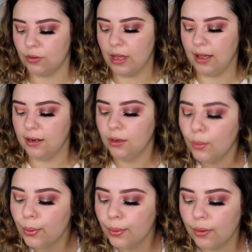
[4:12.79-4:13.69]
So then,
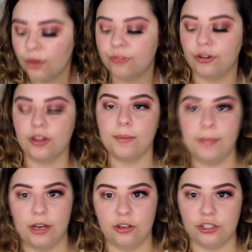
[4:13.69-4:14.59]
for the
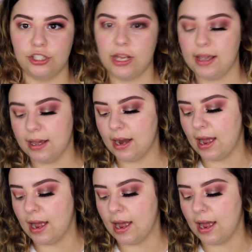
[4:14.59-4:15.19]
middle shade,